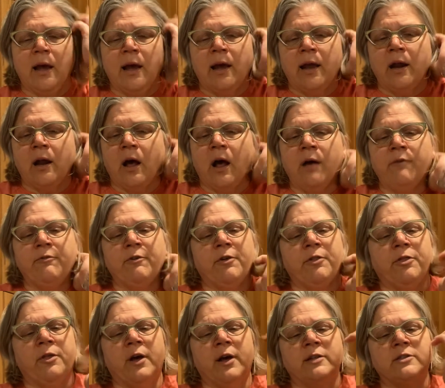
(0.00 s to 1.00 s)
An awful
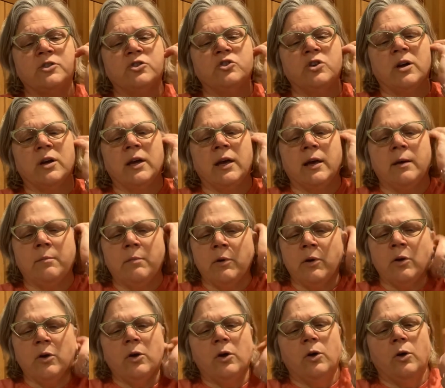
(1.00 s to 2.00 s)
thought struck him.
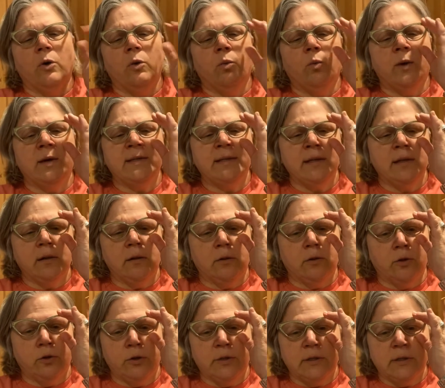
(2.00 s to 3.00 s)
Wasn't
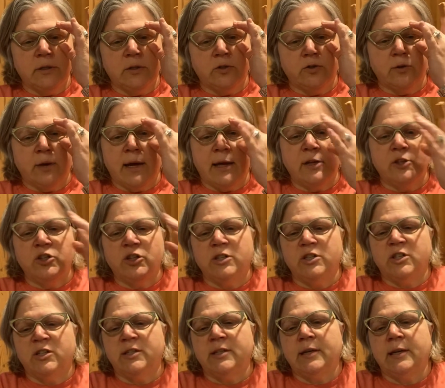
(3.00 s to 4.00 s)
Luxa's strategy
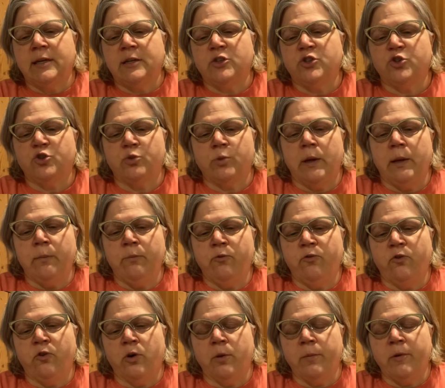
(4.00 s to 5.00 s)
just an extreme
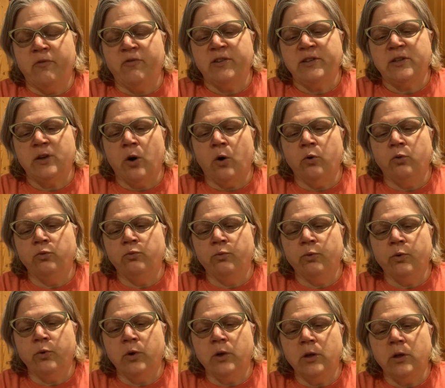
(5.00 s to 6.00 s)
form of his own
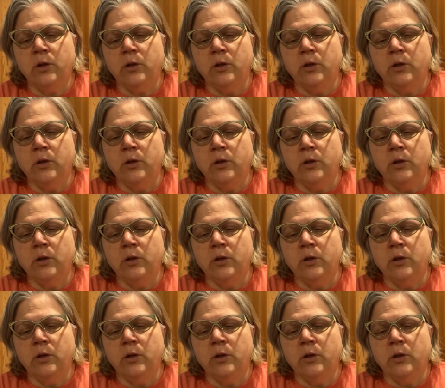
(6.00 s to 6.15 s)
rule?